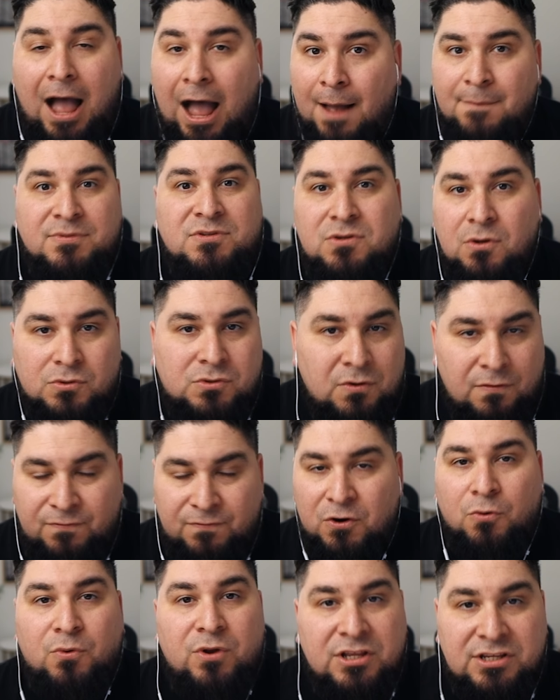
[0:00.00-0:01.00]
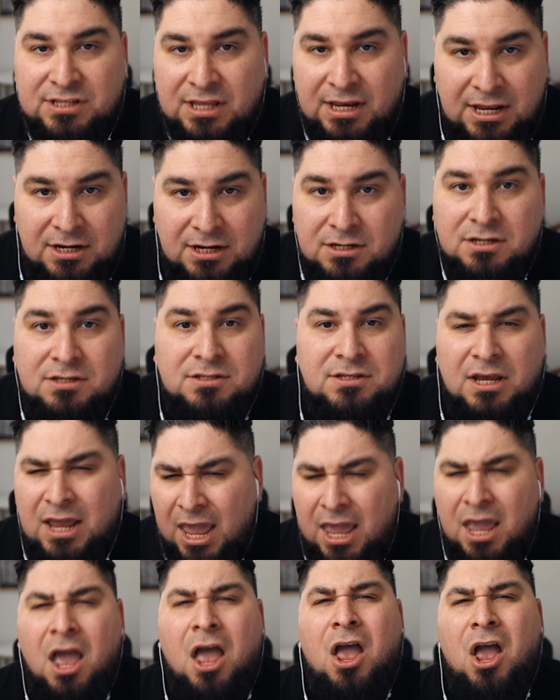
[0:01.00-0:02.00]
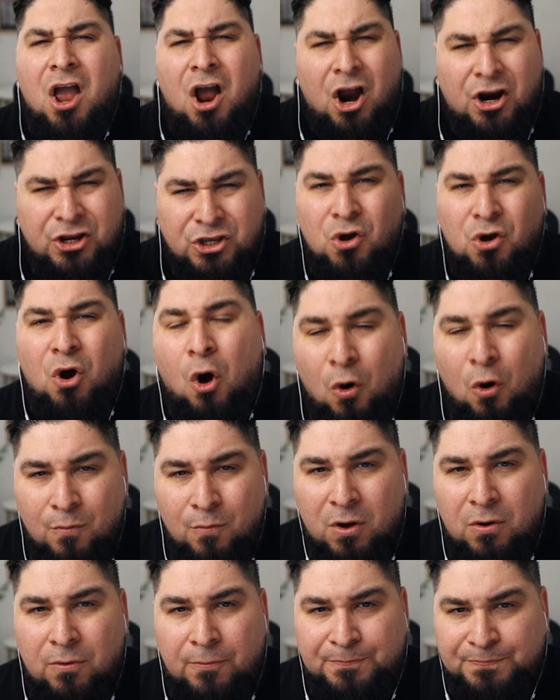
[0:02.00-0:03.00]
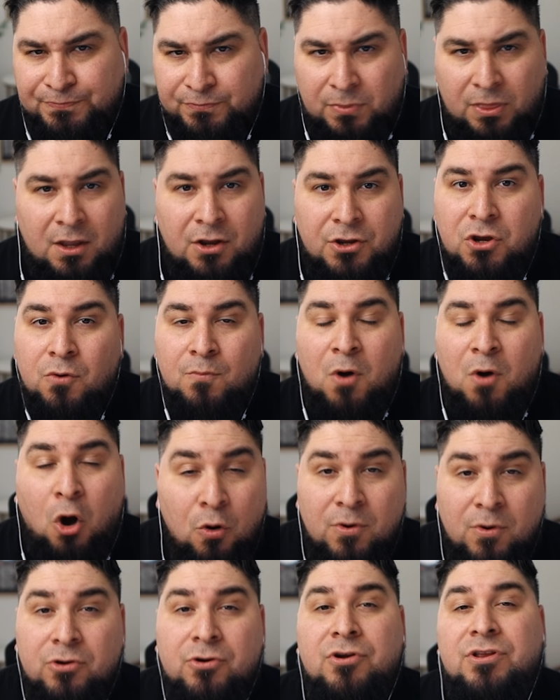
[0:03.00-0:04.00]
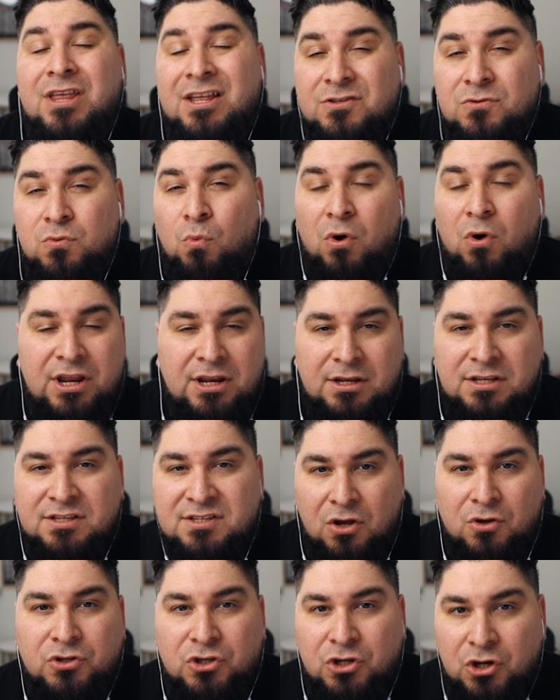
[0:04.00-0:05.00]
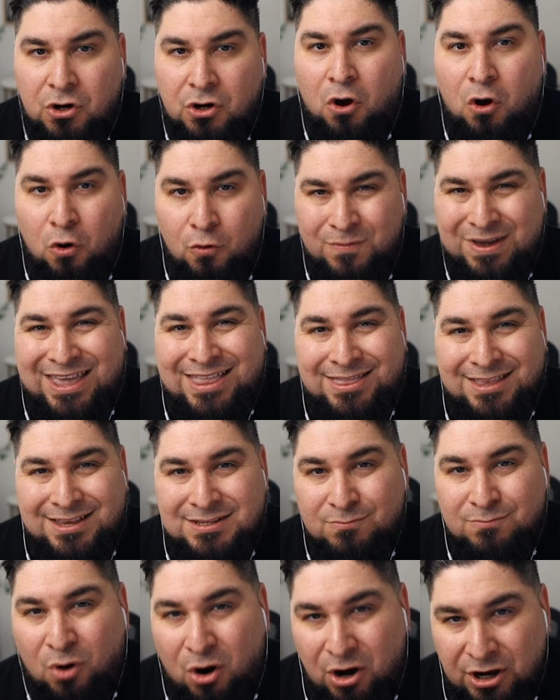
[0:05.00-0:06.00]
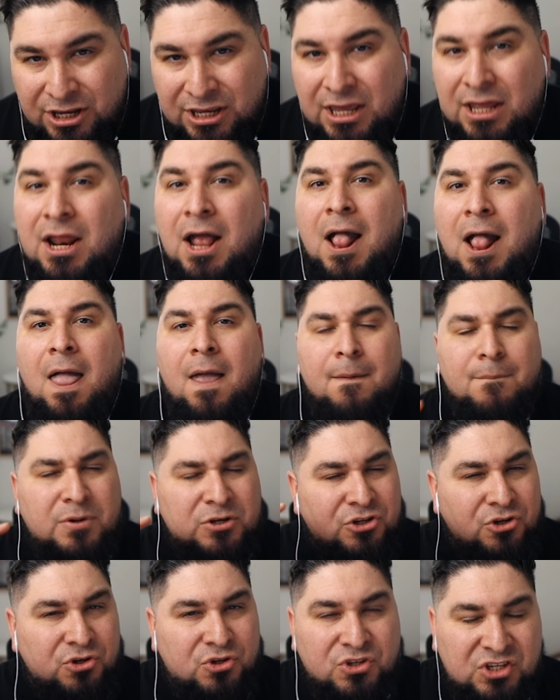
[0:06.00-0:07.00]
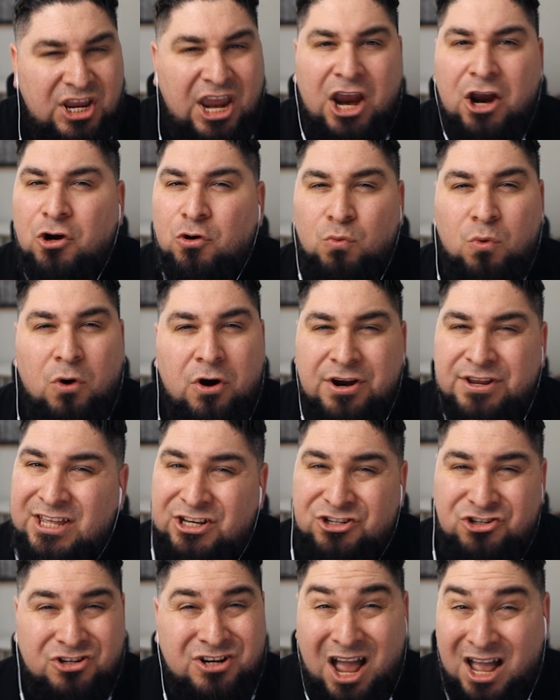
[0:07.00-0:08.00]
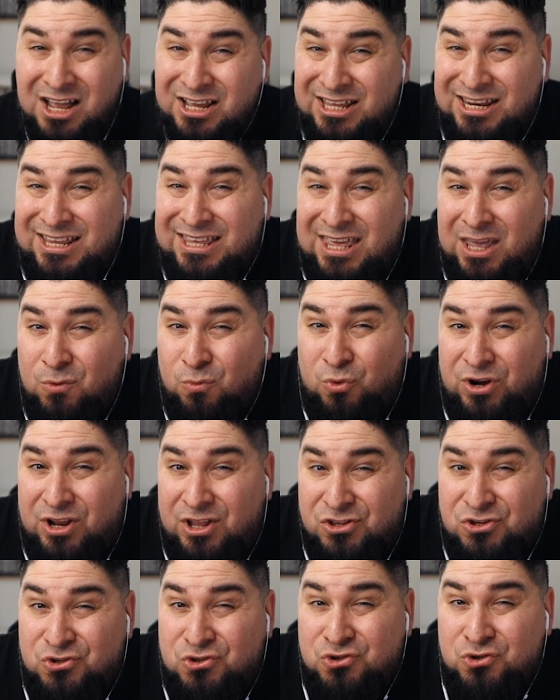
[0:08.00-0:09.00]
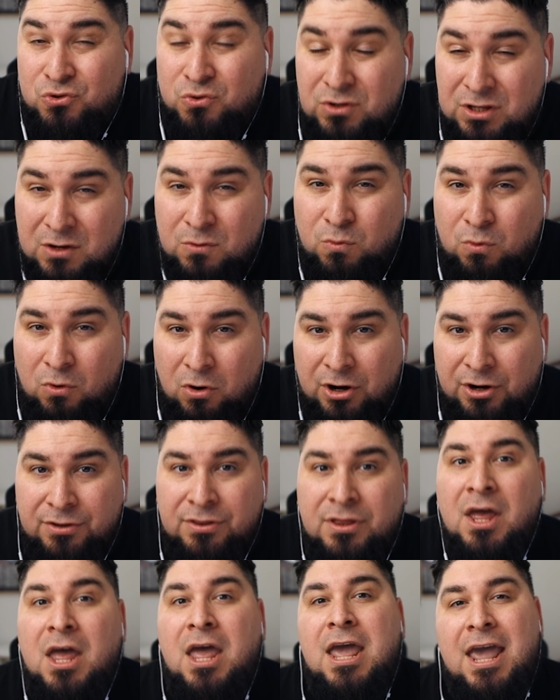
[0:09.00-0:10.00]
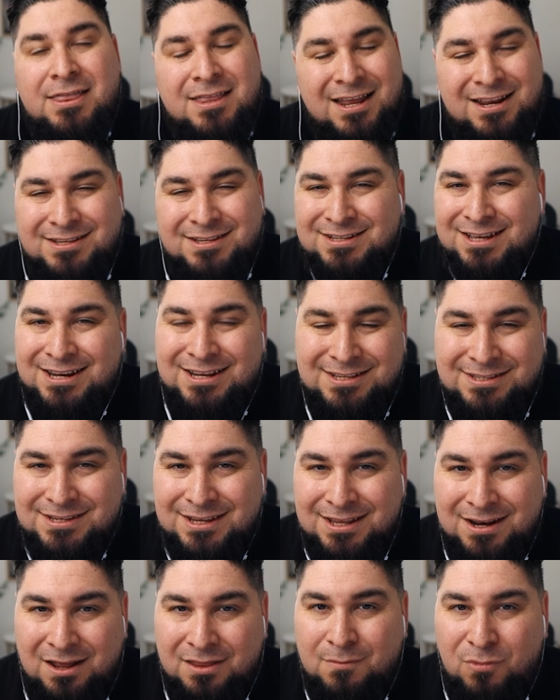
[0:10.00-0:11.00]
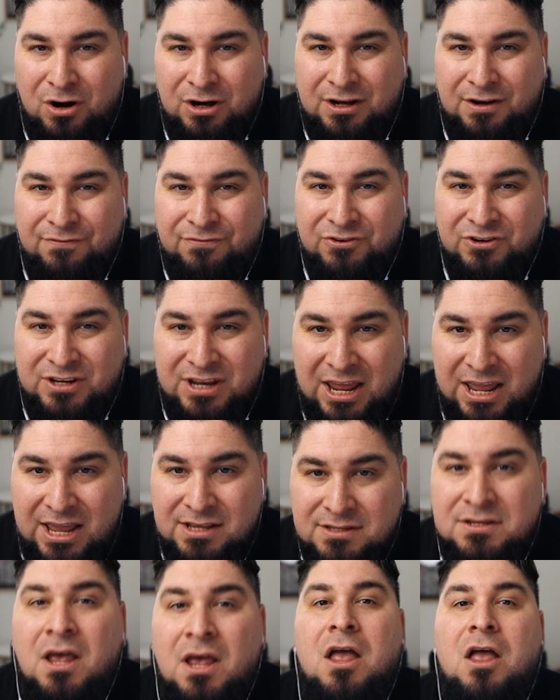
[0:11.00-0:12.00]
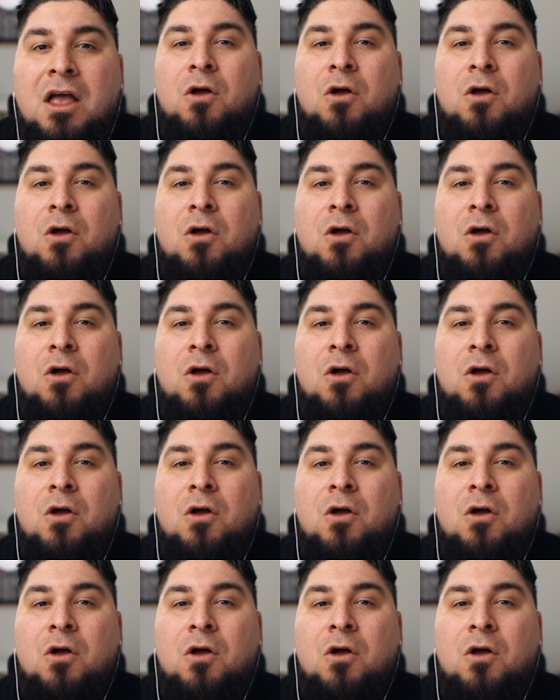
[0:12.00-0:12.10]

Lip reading: I'm so." If you're a real estate agent, it's like, "Hey, are you a home? Are you a homeowner that's wanting to sell your home in this market, but you're scared, worried that you're not going to get what it's truly worth, and that it's going to sit on the market for days?"